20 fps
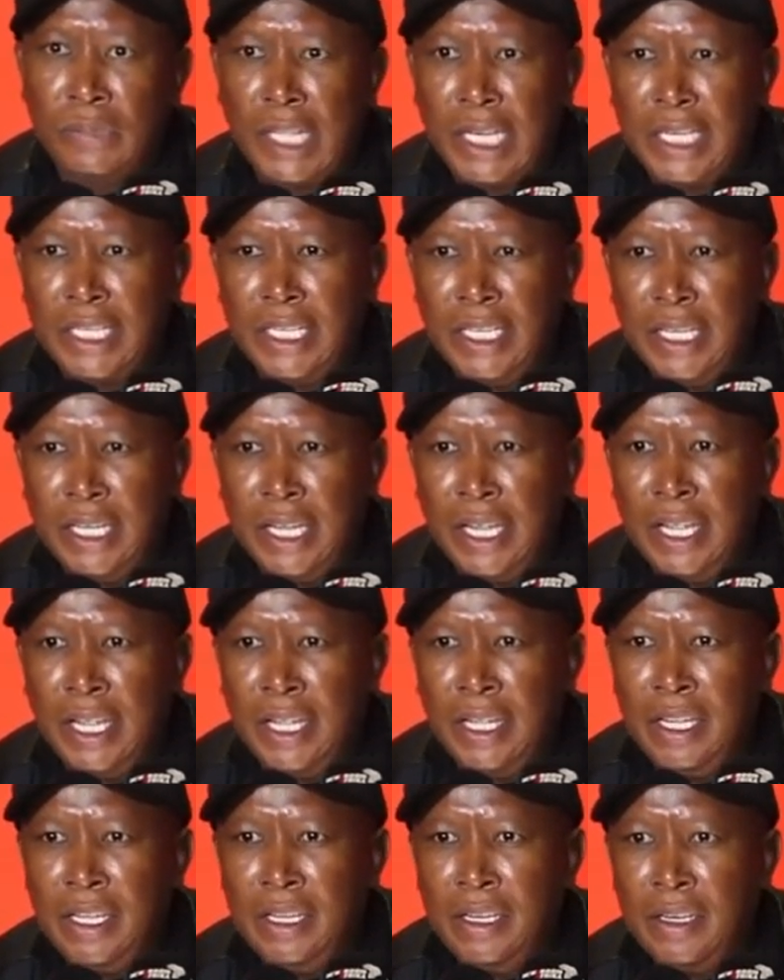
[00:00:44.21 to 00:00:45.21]

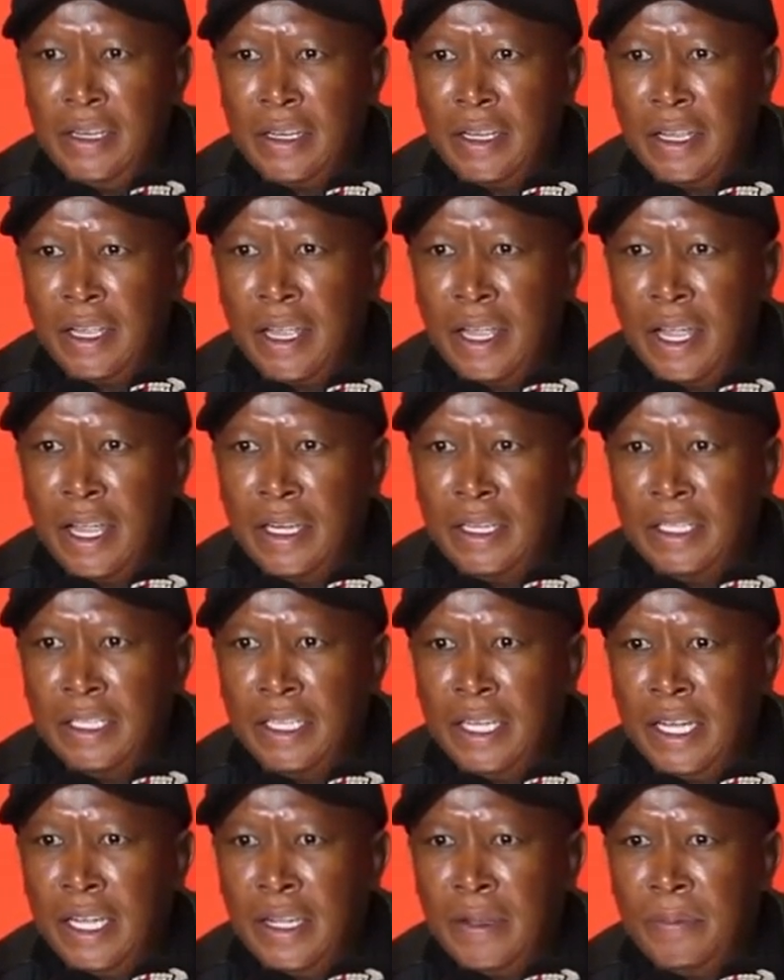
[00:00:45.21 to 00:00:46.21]
DA
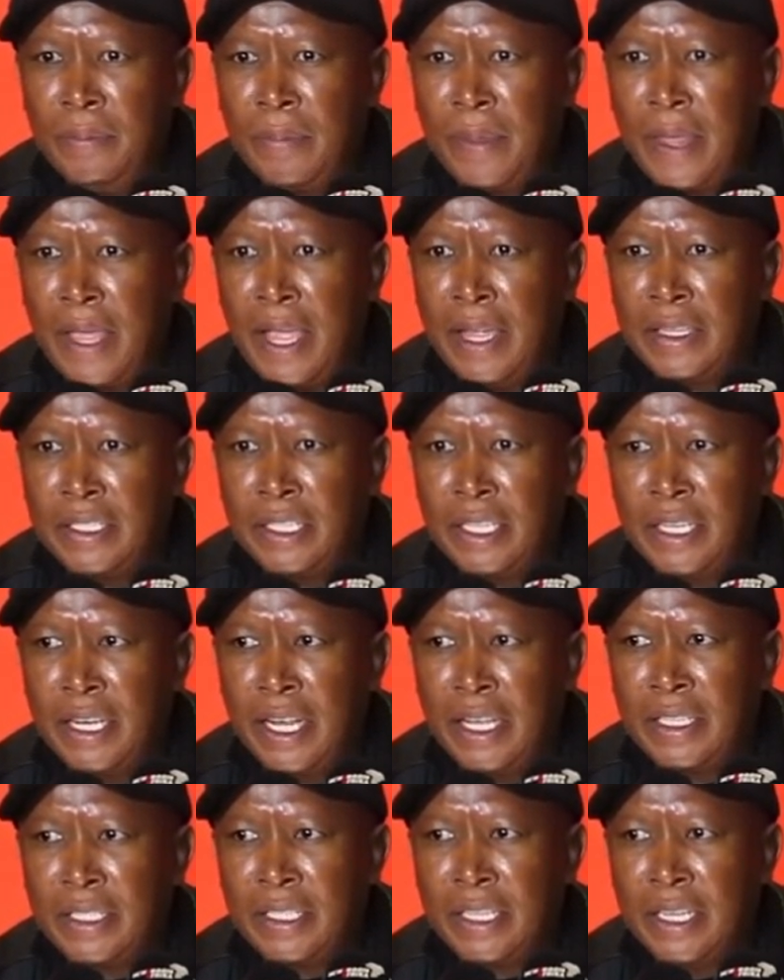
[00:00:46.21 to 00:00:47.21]
and Action
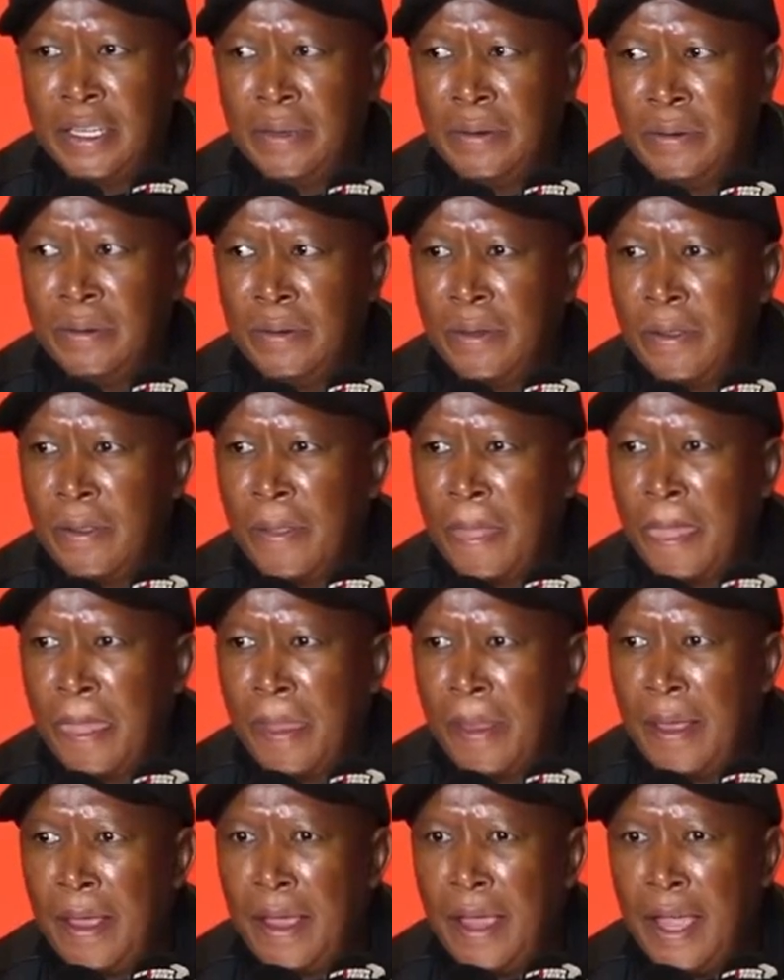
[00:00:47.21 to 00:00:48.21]
SA.
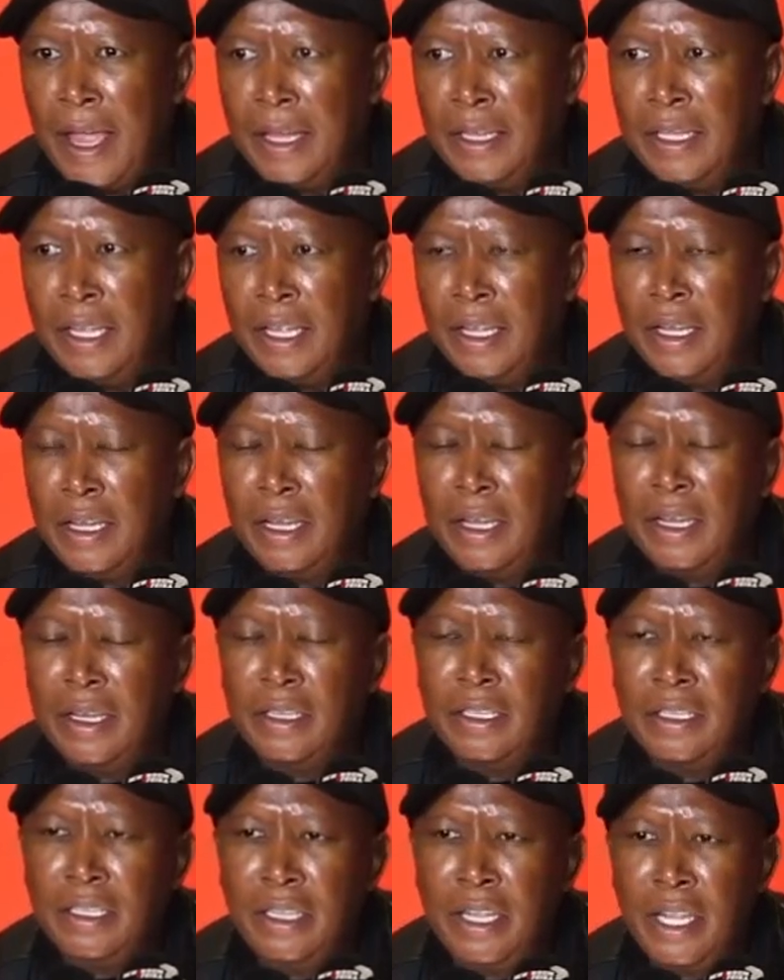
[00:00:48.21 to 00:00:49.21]
And the
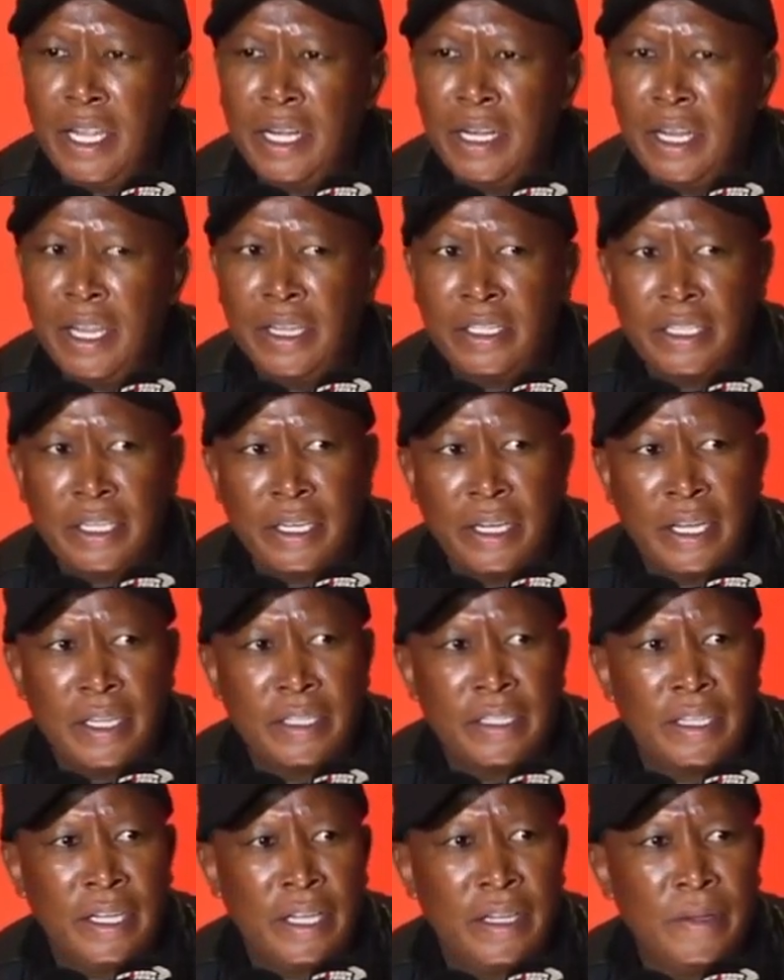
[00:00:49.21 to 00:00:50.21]
DA and
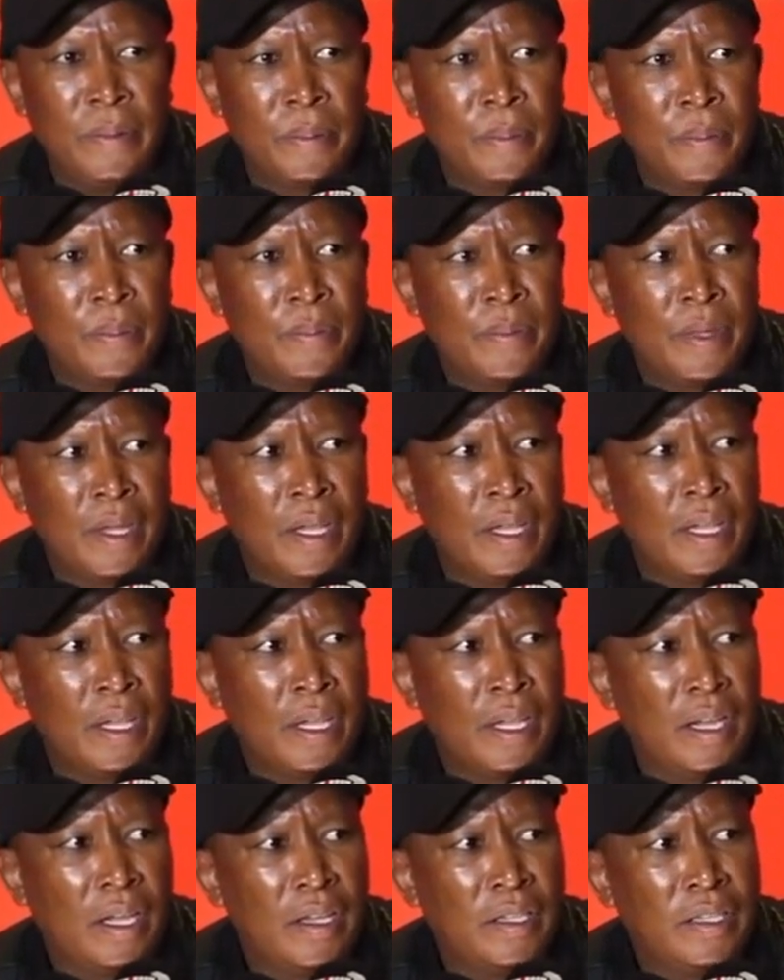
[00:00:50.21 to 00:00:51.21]
Action SA
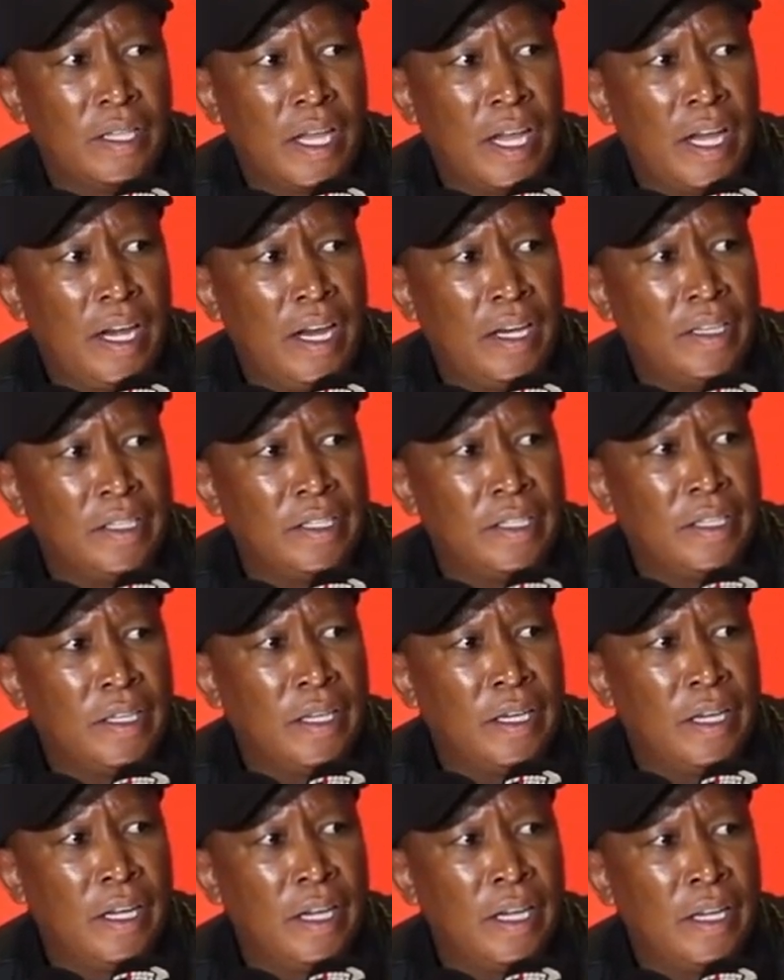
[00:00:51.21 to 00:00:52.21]
is Helen
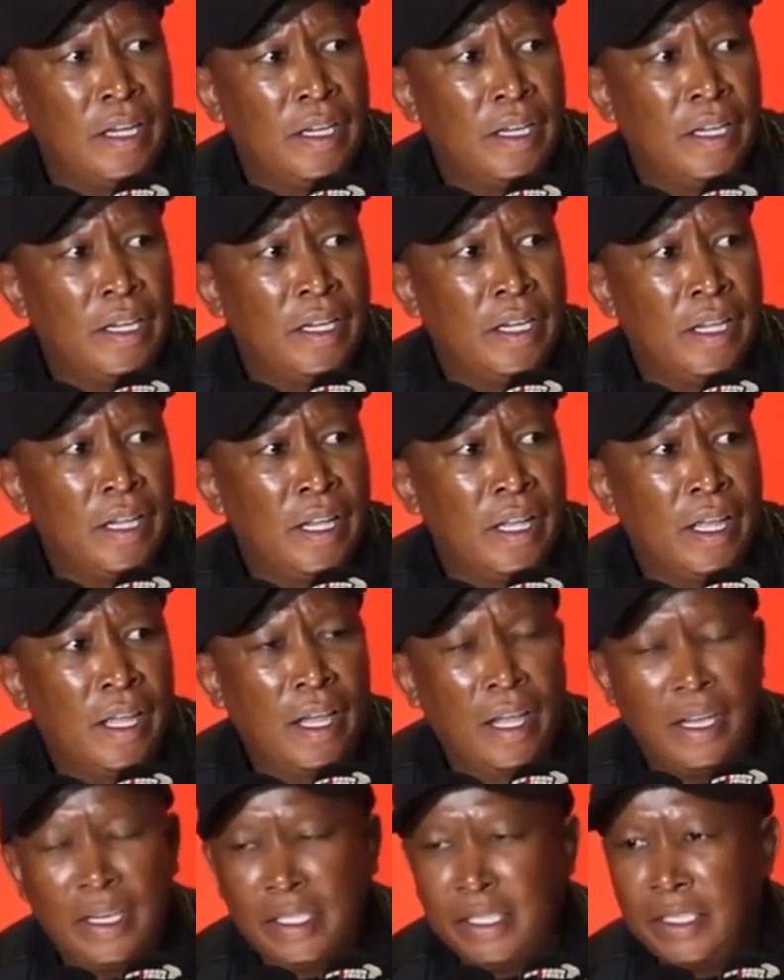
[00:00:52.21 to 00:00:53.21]
Zille
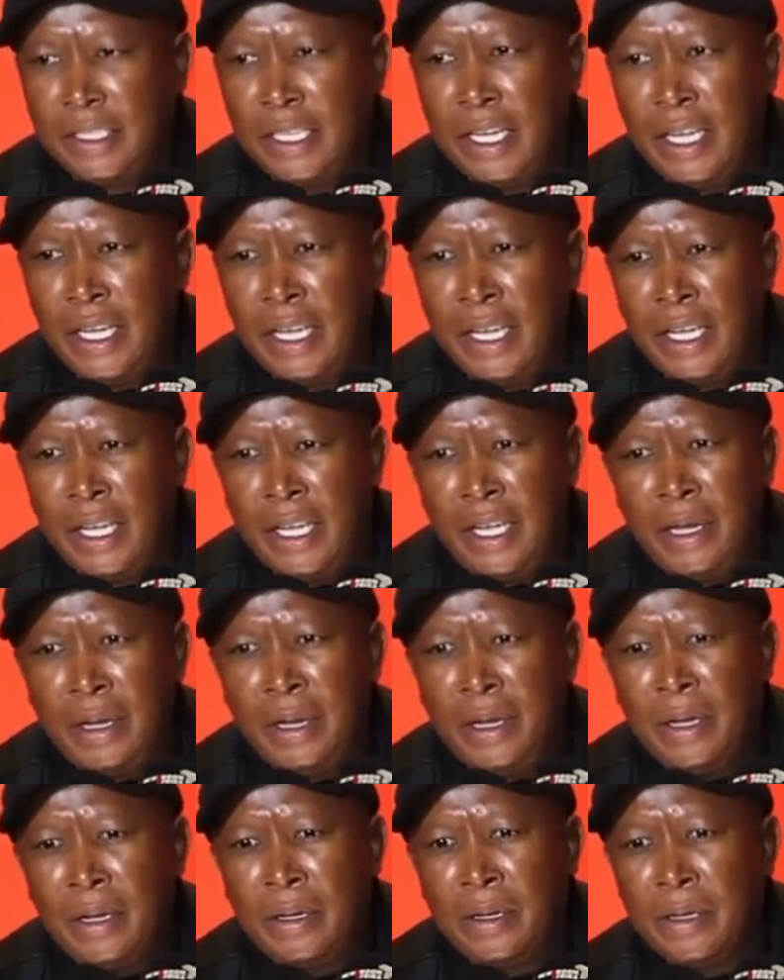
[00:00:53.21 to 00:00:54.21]
and
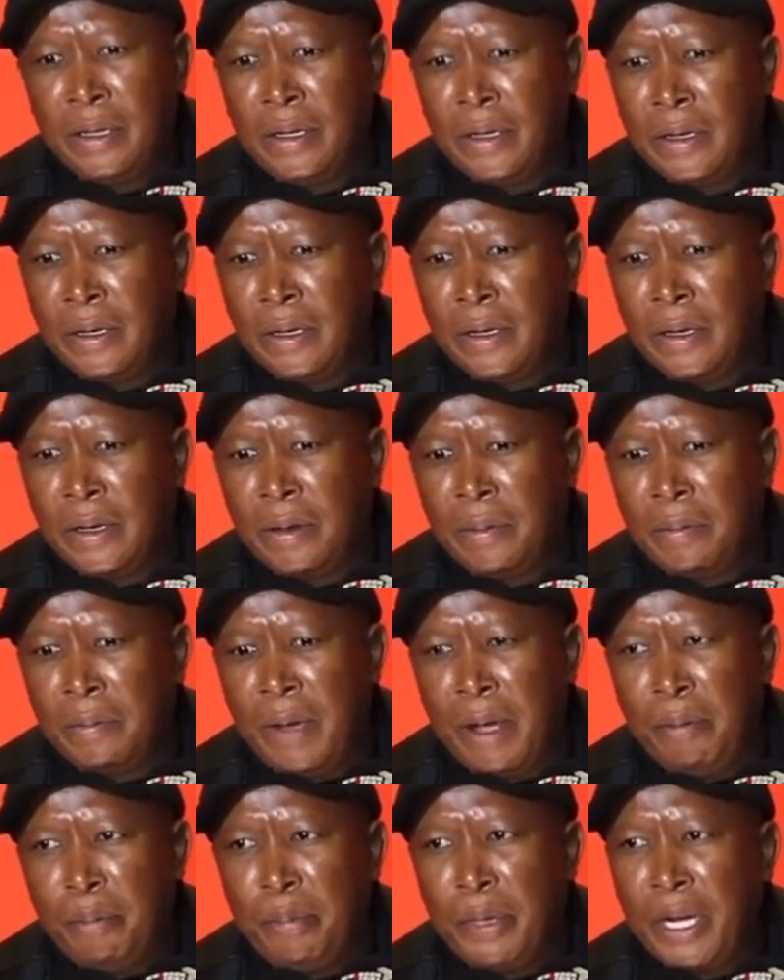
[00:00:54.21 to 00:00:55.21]

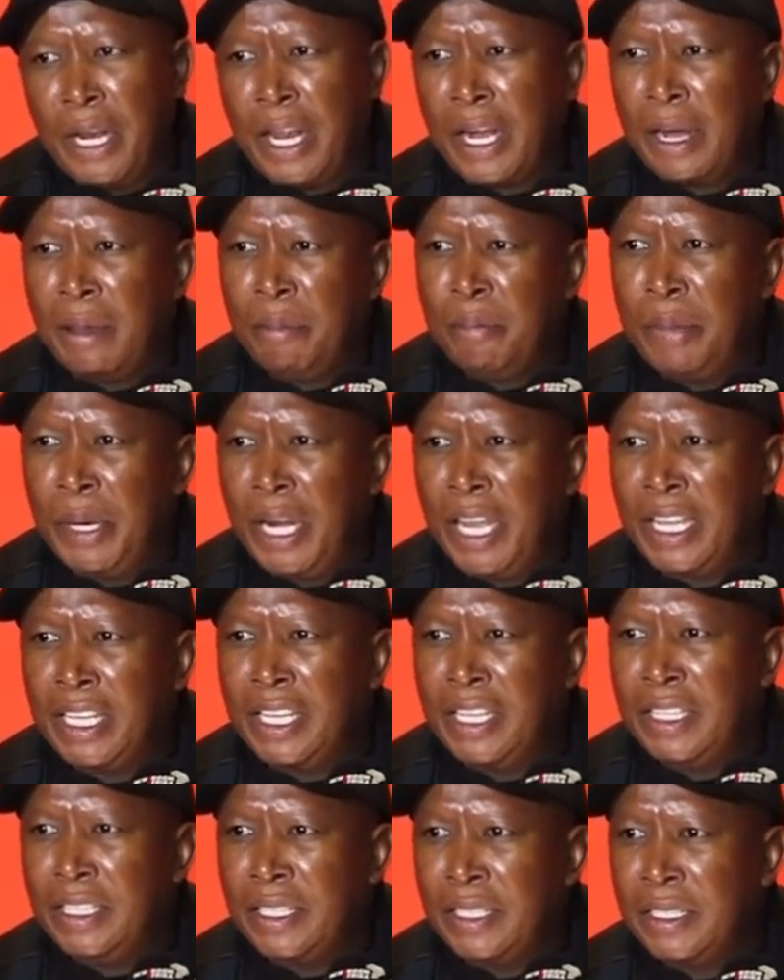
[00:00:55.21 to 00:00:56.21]
Mampela Rampela
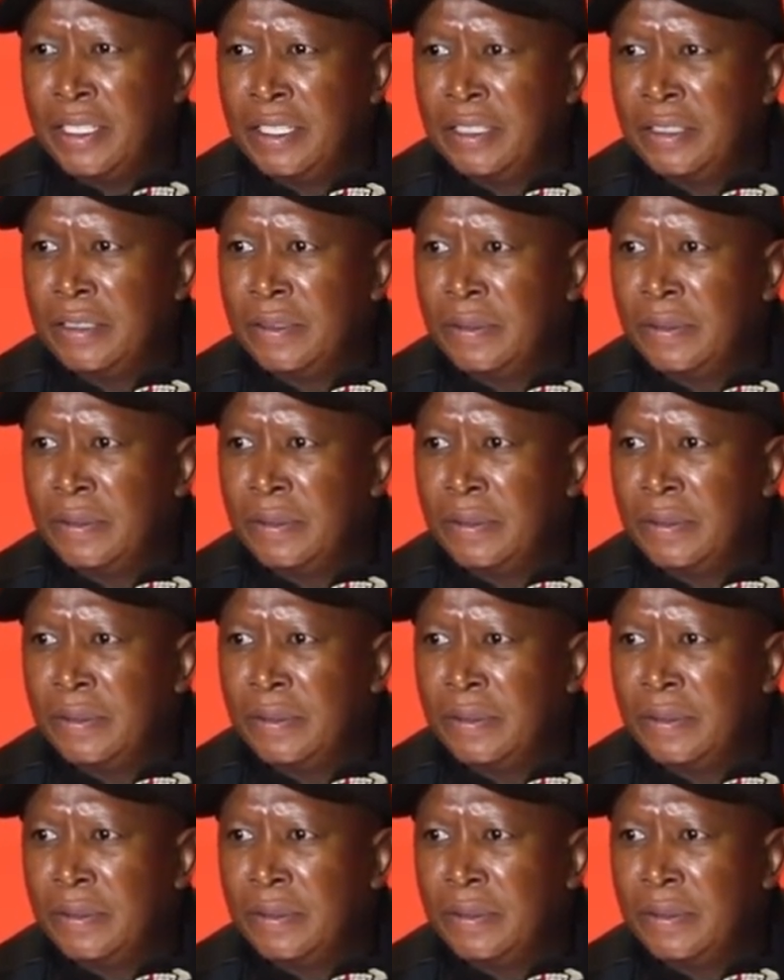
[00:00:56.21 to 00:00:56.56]
Kiss.